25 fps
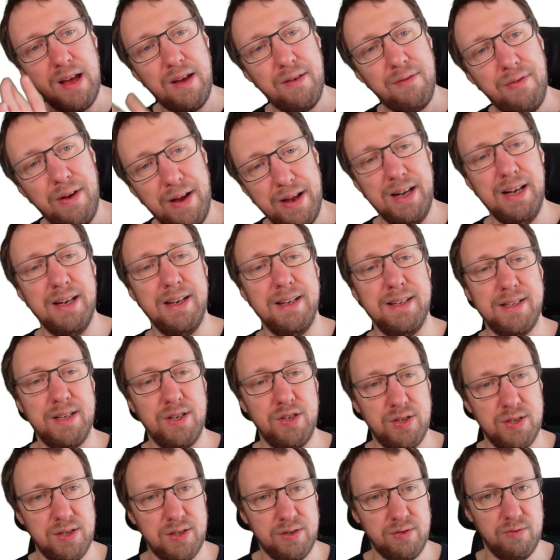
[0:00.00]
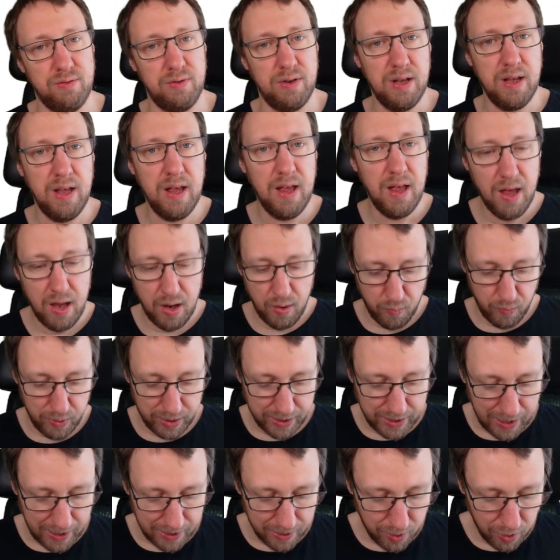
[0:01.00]
final decisions through. We
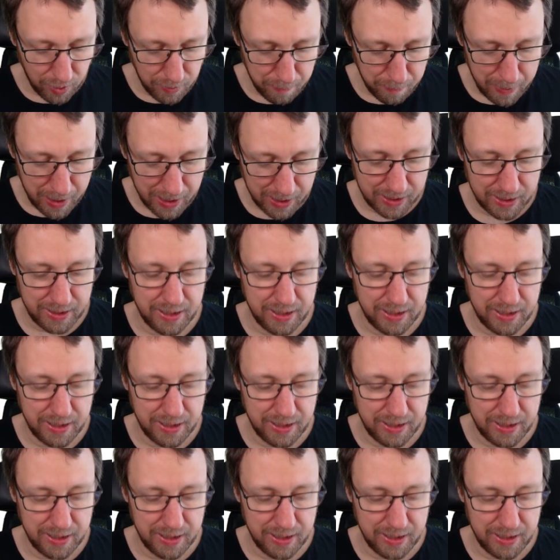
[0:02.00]
cannot make an